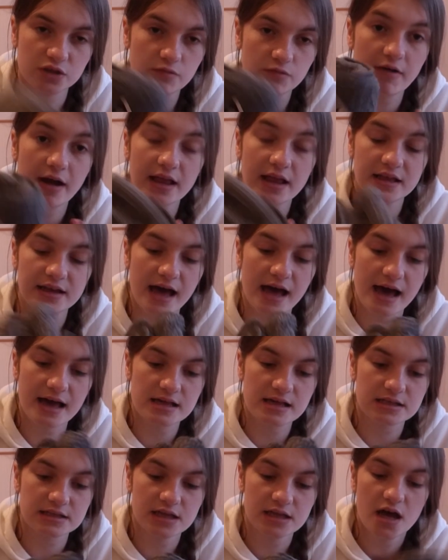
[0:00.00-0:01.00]
They're really
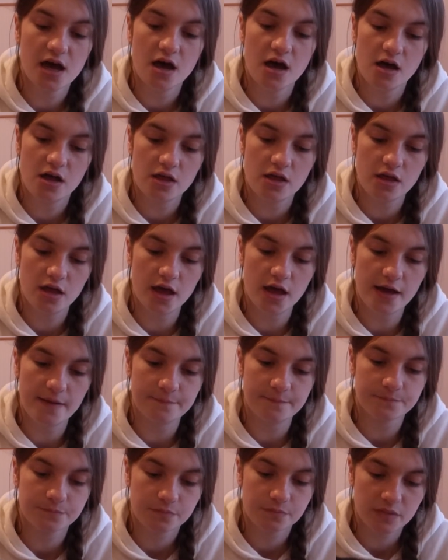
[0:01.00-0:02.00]
nice.
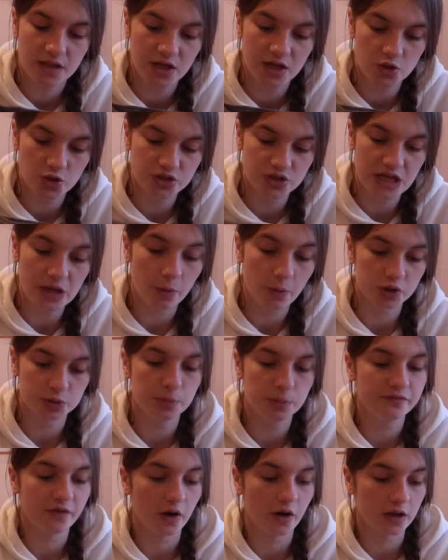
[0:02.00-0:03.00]
It does say wash
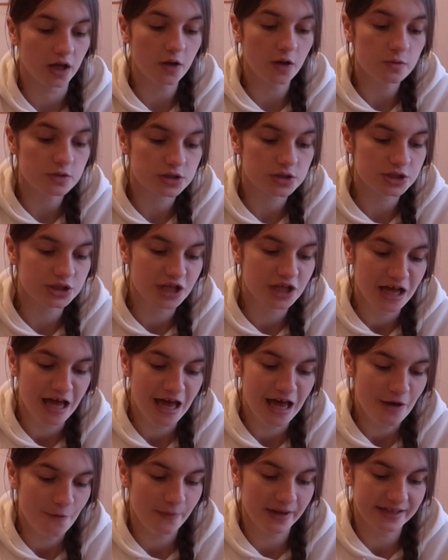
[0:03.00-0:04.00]
before use,
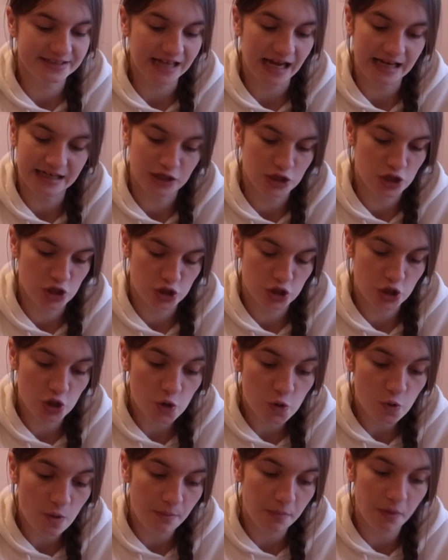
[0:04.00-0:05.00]
which I didn't
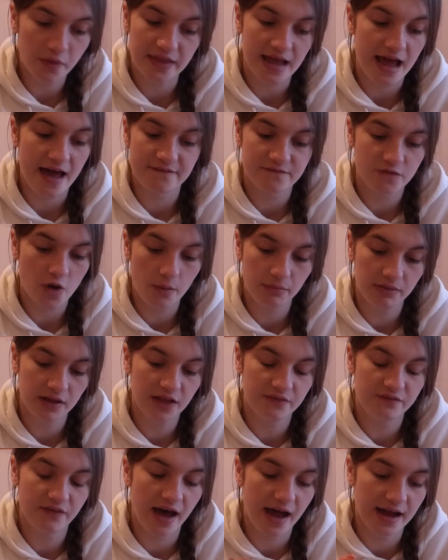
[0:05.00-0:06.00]
do, but they are
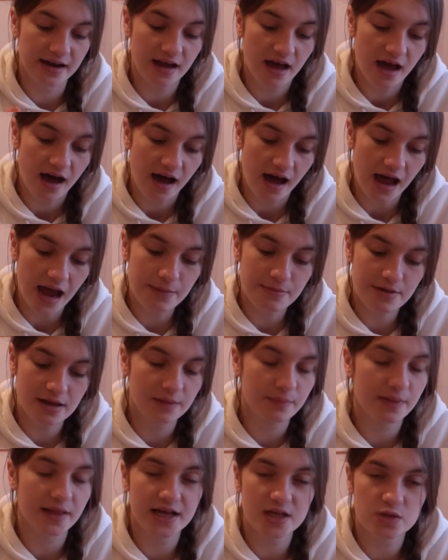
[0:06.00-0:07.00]
completely fine. I'm
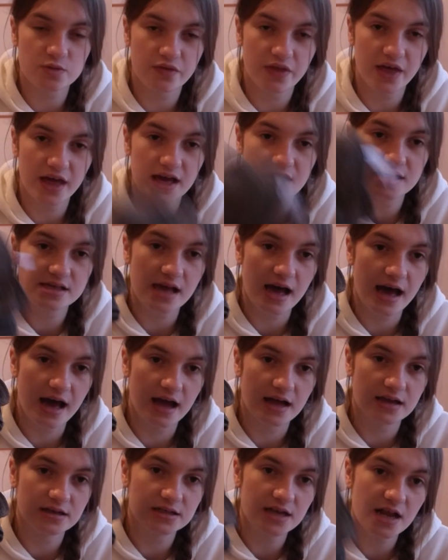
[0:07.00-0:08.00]
really pleased with these,
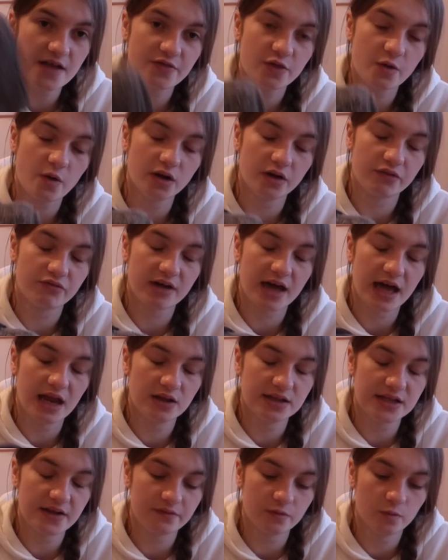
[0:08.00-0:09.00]
and if they're going off again,
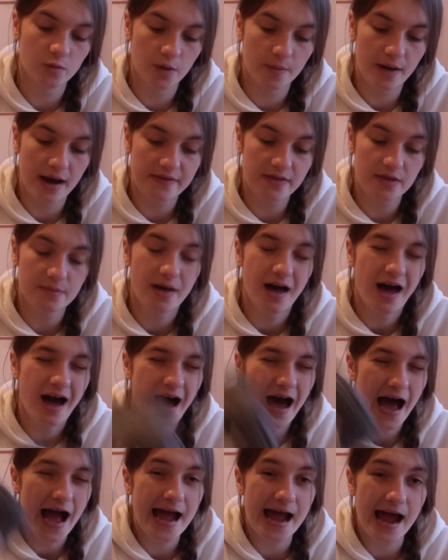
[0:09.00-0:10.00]
I definitely will buy them.
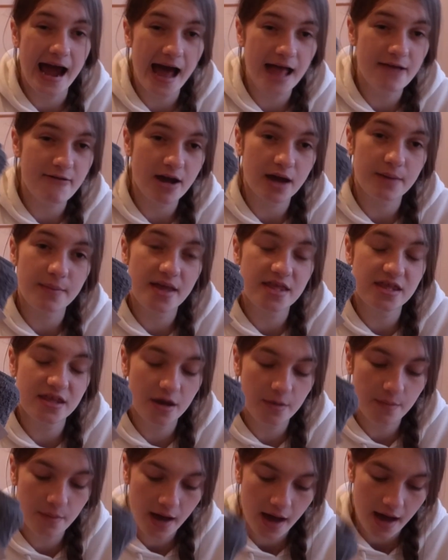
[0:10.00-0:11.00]
I highly recommend
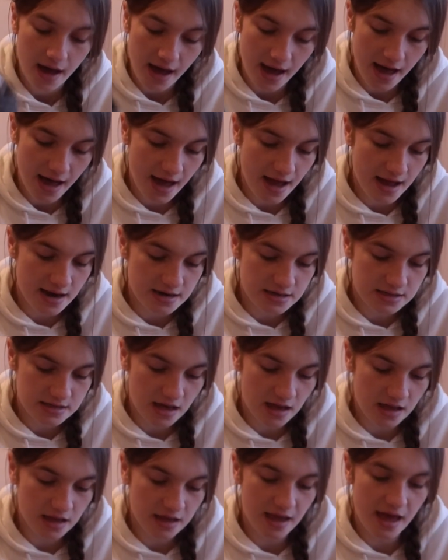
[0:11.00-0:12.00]
them. And
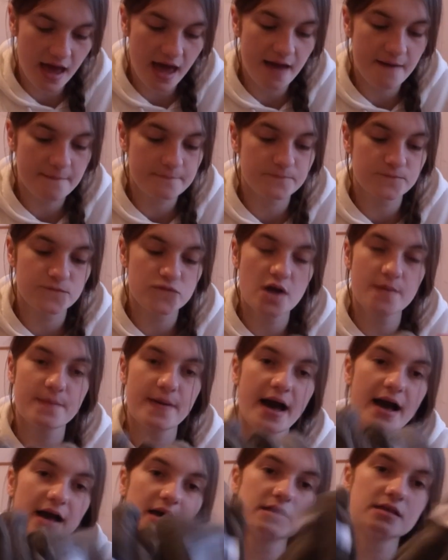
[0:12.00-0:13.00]
yeah, 3
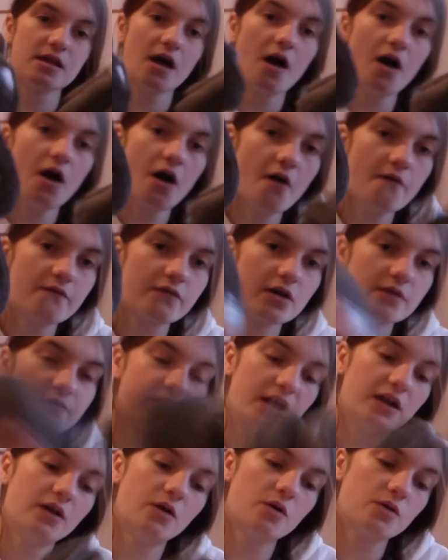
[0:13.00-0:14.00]
packs of
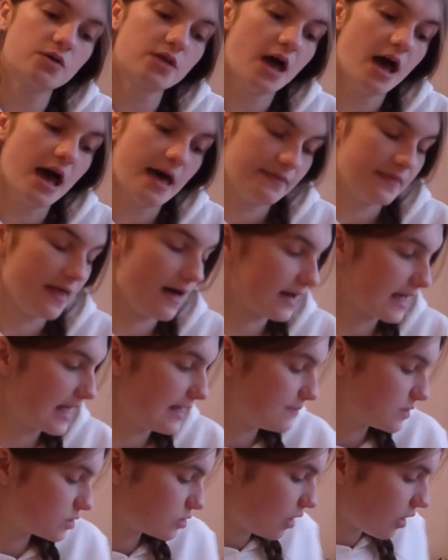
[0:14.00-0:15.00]
flannels that I'll
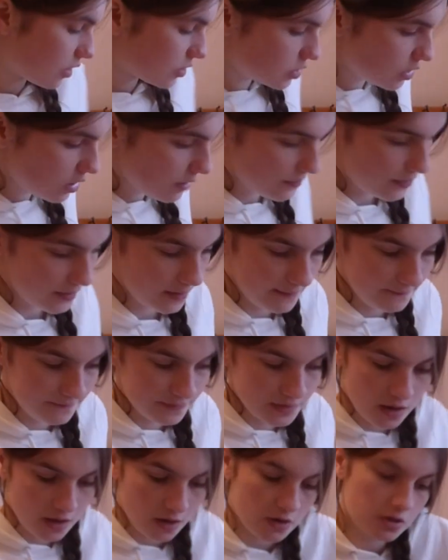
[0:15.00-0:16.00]
keep stocked up.
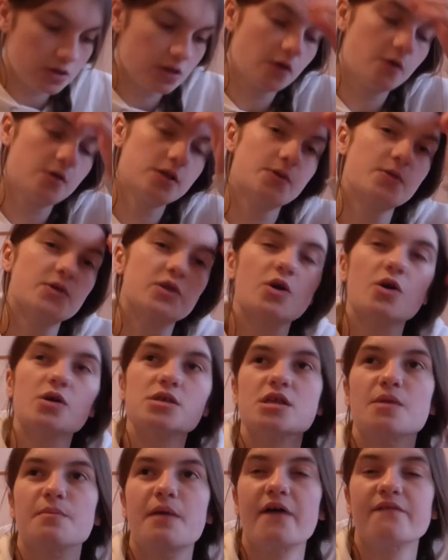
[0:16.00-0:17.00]
Because Lucy, when she
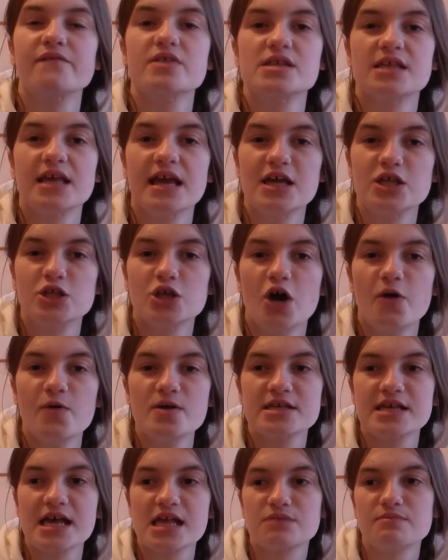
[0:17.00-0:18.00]
goes in the bath, you see, she
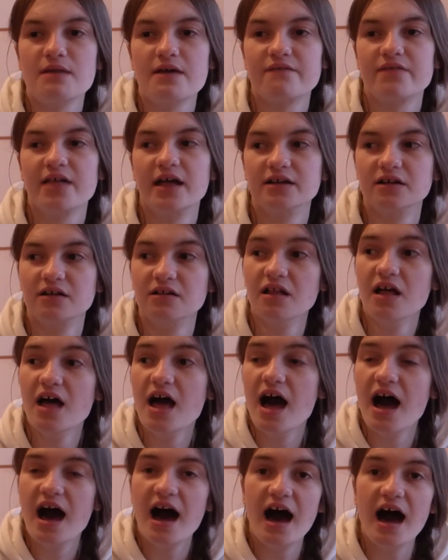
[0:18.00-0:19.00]
always gets my flannel.
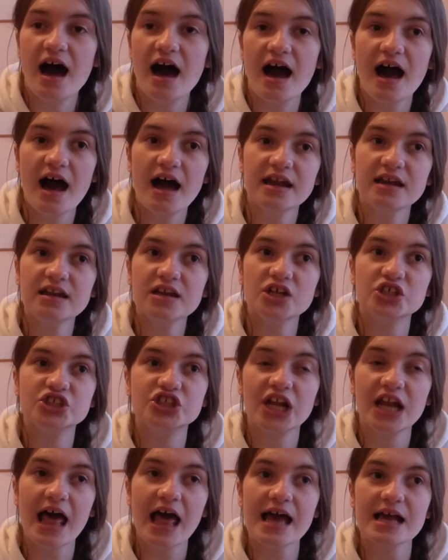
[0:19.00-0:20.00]
And
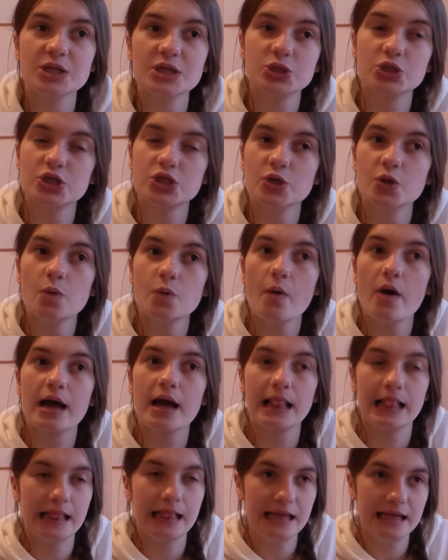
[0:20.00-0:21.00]
she likes to
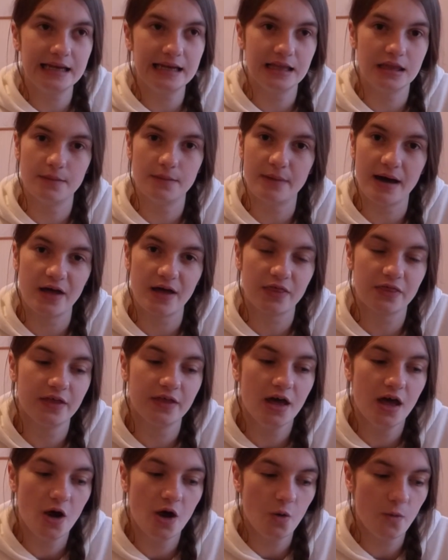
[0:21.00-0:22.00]
clean in the bath.
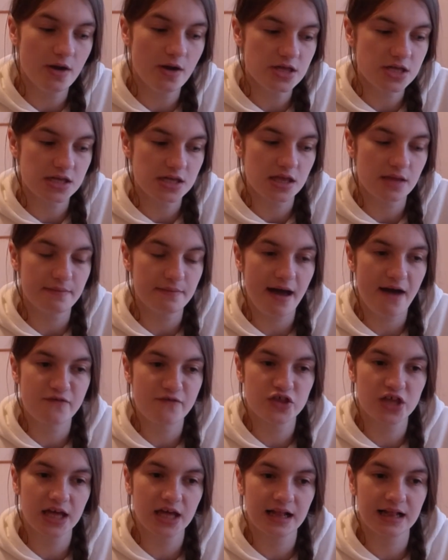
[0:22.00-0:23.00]
When she's in the
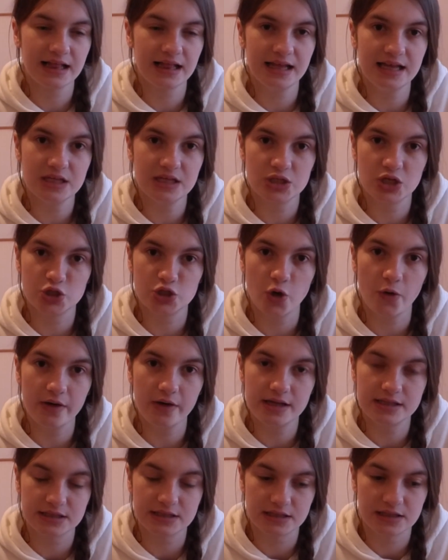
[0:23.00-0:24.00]
bath, she cleans her
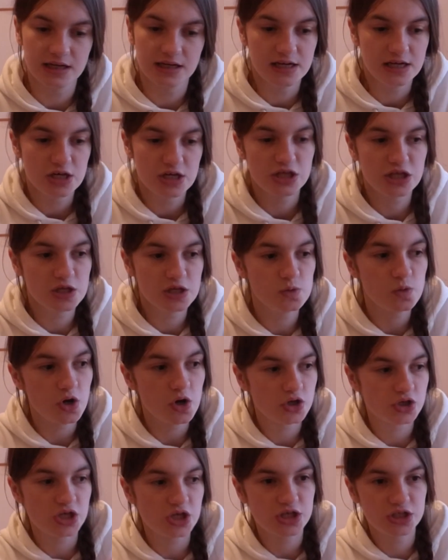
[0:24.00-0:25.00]
toys and she
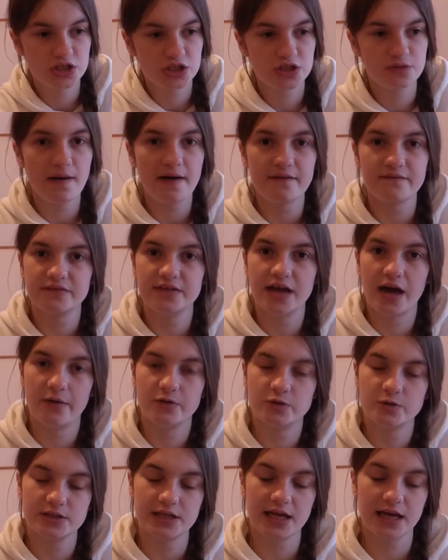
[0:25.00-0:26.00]
washes the bath
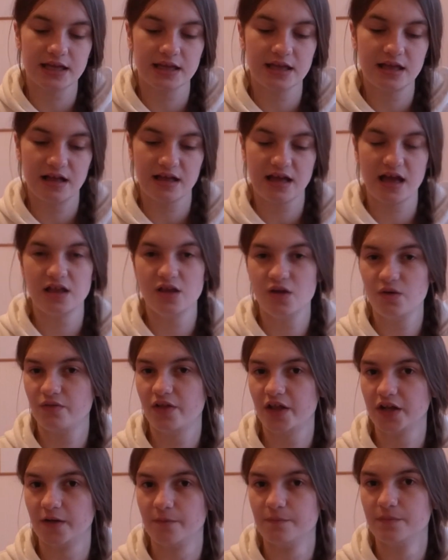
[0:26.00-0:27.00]
down. So it's like, now I'll get a new
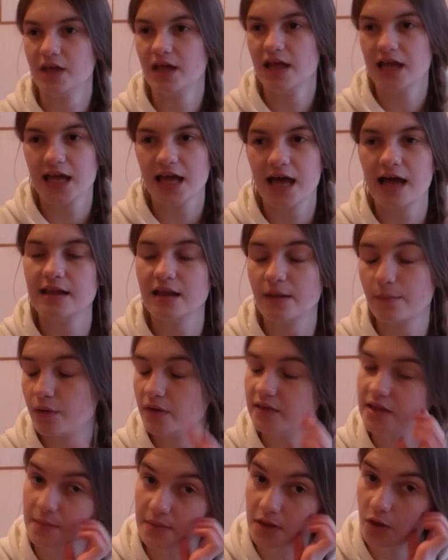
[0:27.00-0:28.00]
flannel and I'll
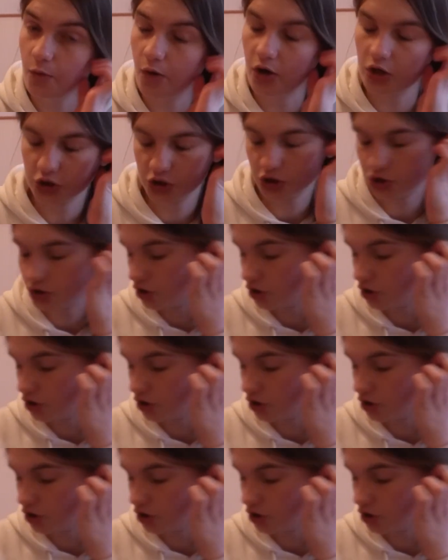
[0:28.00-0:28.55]
put them in the wash.